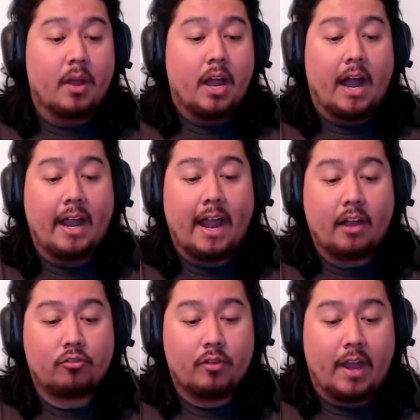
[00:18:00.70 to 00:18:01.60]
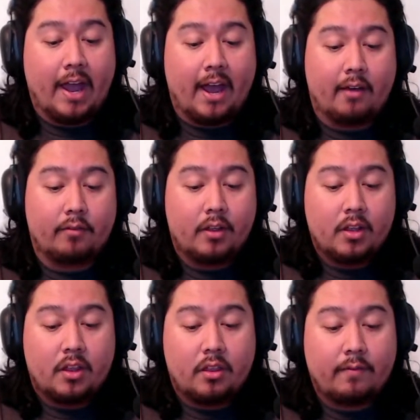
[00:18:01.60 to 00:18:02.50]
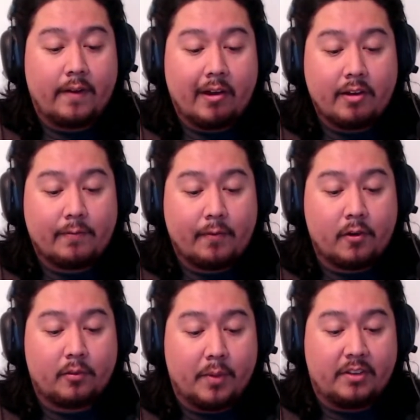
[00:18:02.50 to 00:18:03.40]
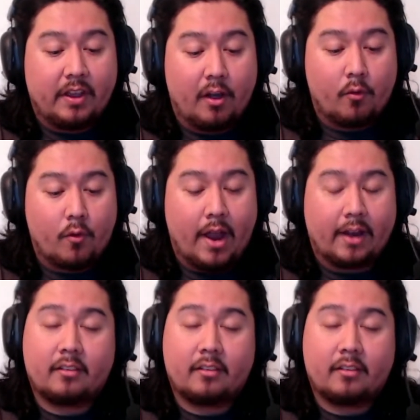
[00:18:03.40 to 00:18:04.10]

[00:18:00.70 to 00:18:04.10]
actually have the very first Mattel Rex